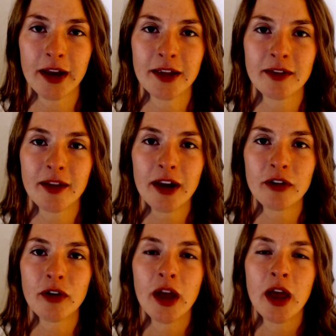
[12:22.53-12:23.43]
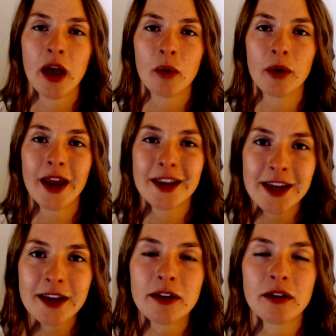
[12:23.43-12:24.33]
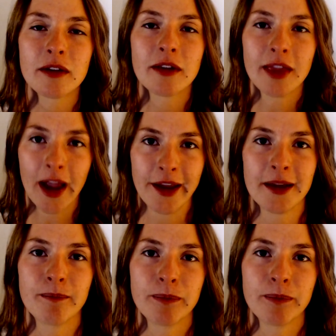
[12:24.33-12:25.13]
instead of when I need light,